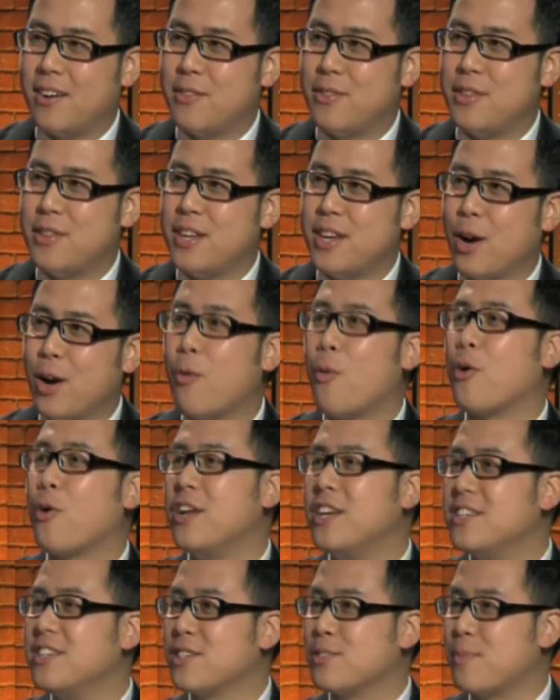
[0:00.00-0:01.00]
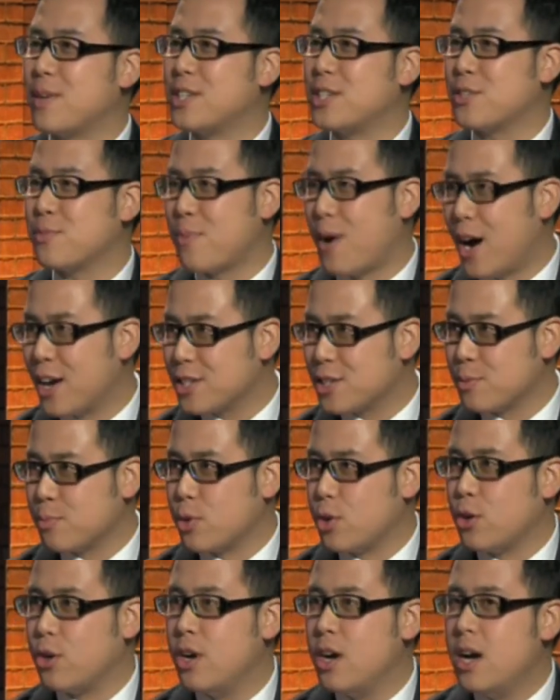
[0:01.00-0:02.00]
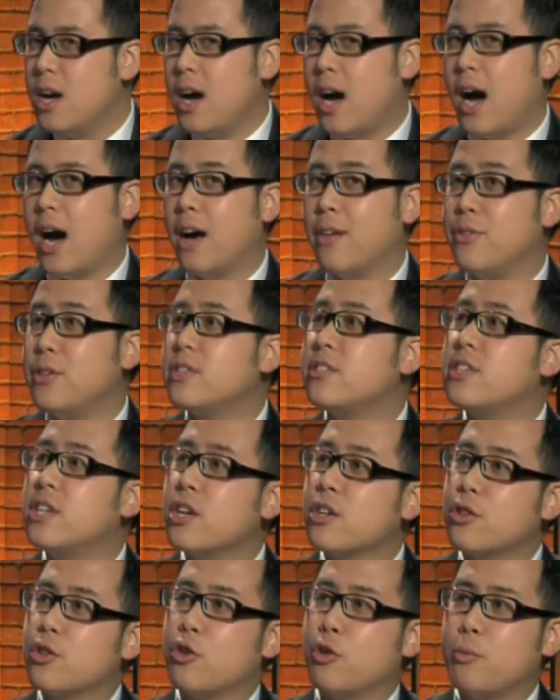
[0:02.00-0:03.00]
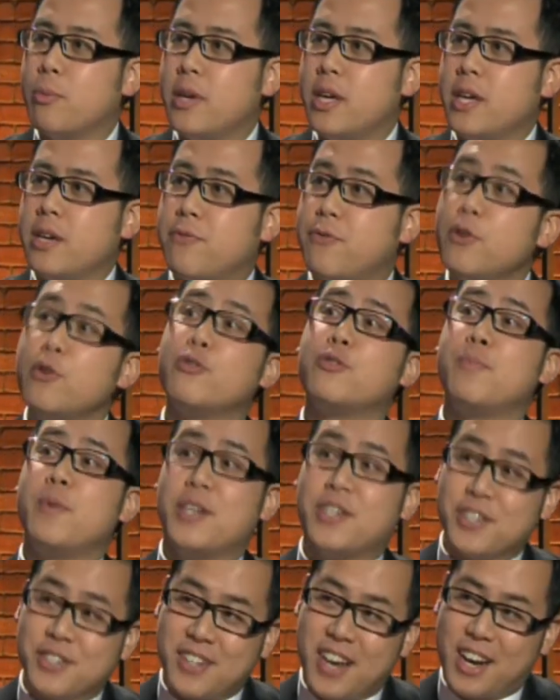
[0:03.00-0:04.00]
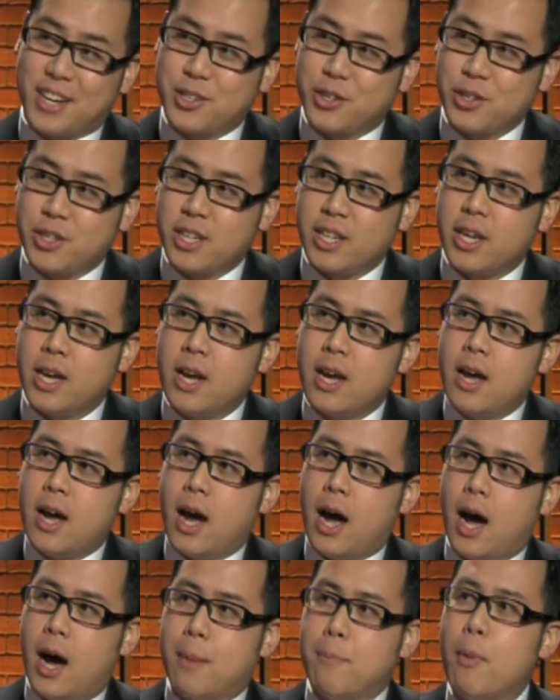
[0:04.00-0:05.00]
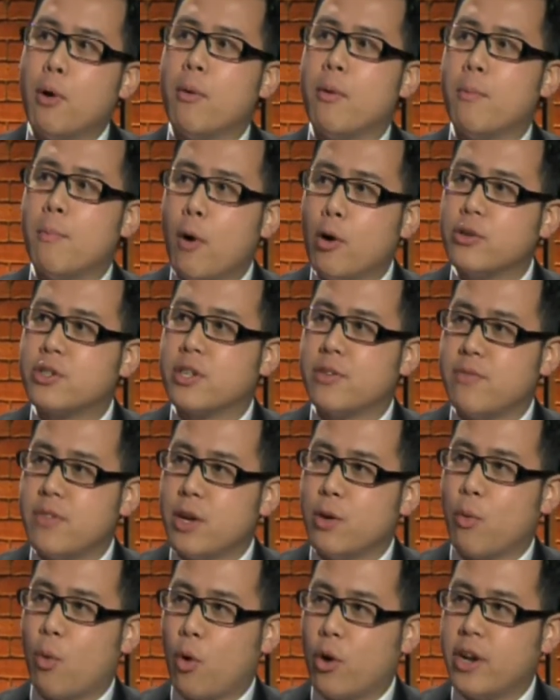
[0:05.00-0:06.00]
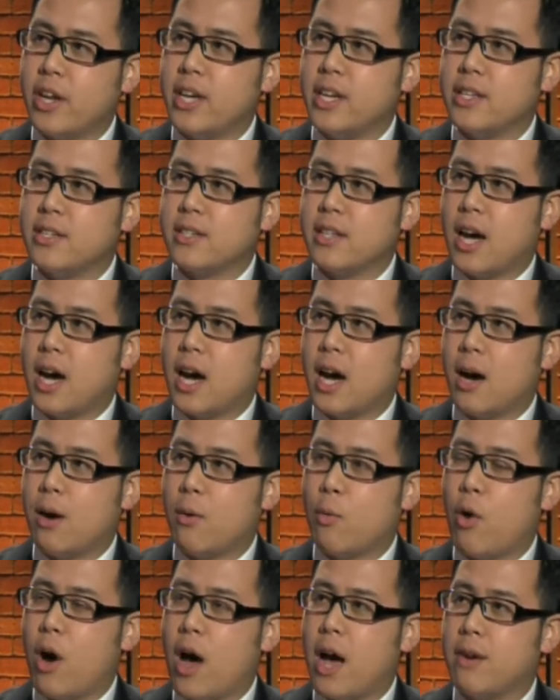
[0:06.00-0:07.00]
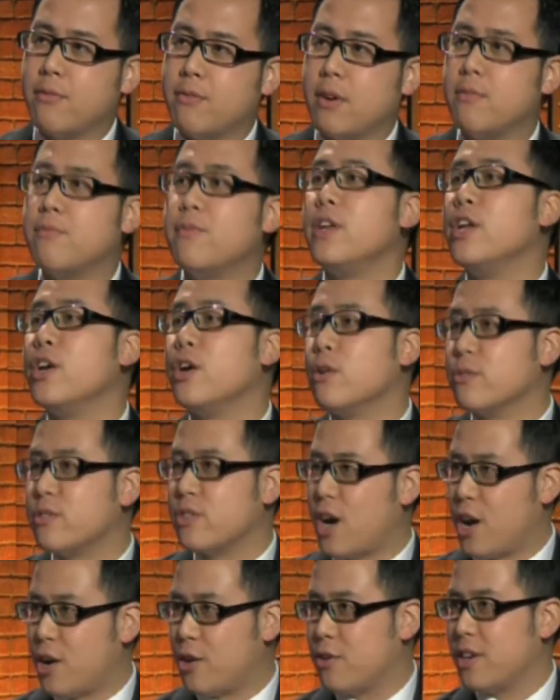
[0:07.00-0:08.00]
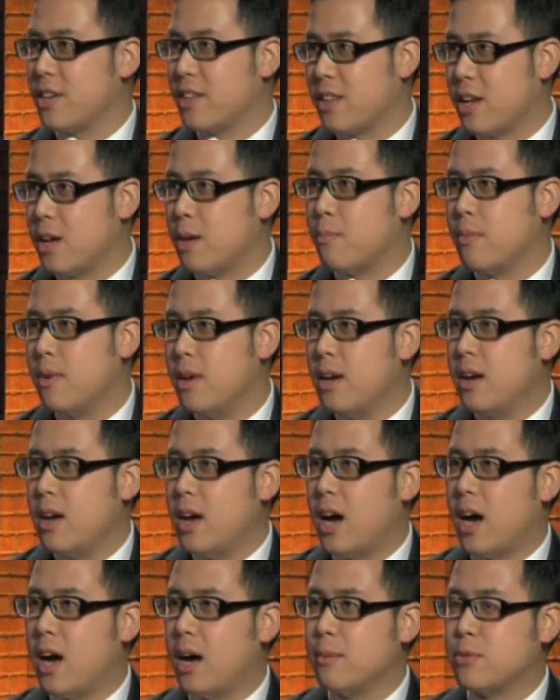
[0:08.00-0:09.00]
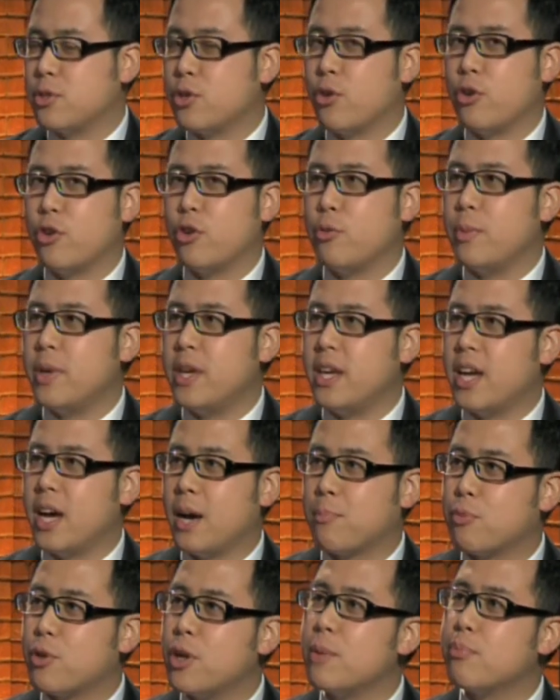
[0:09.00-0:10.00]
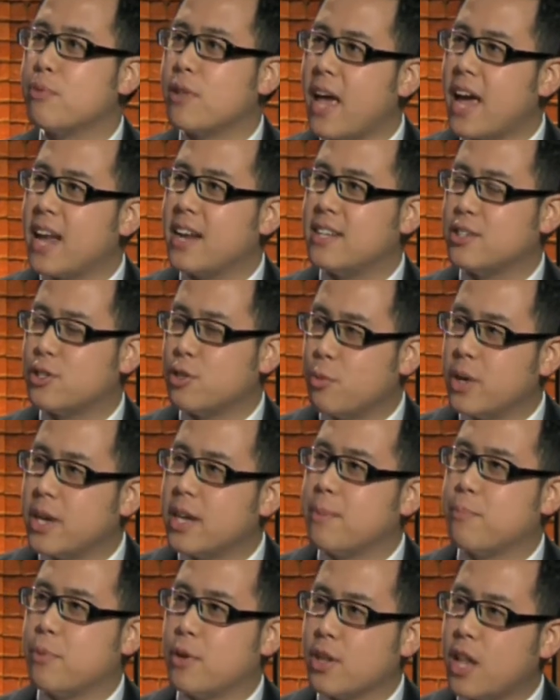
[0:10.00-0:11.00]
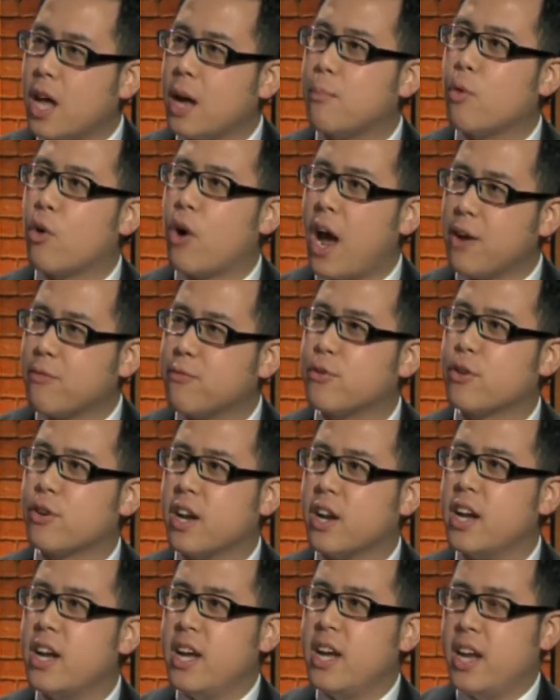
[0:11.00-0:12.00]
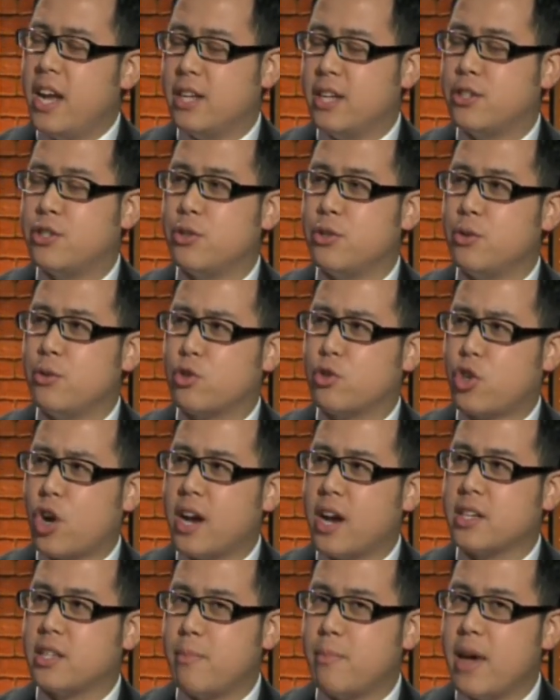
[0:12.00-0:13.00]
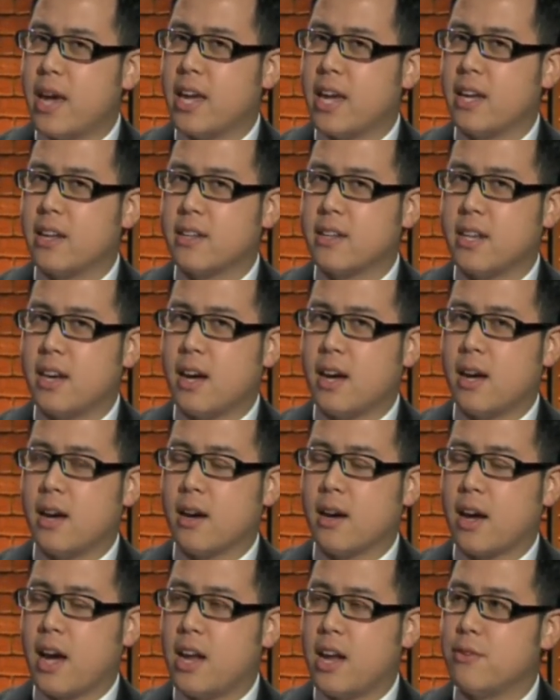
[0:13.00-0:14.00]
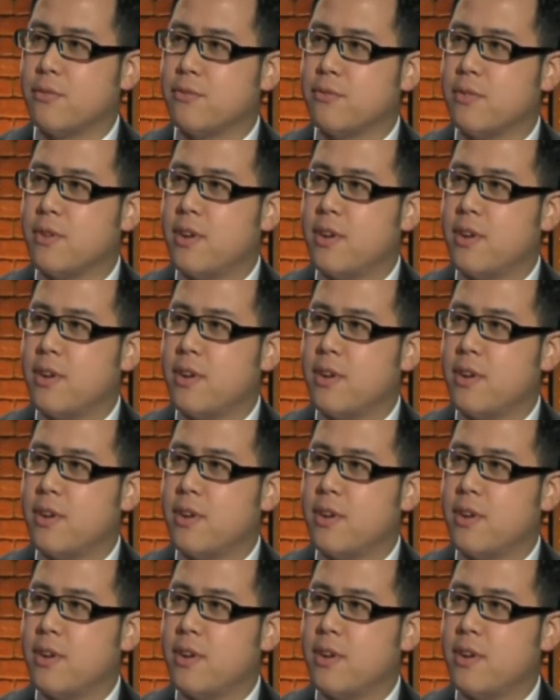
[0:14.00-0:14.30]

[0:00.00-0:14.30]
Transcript: the awardees as much as possible. This year there will be few speeches, actually. Most of the awardees will have videos honoring them. So it'll be pre-planned, and so we can put a lot more effort into trying to make it kind of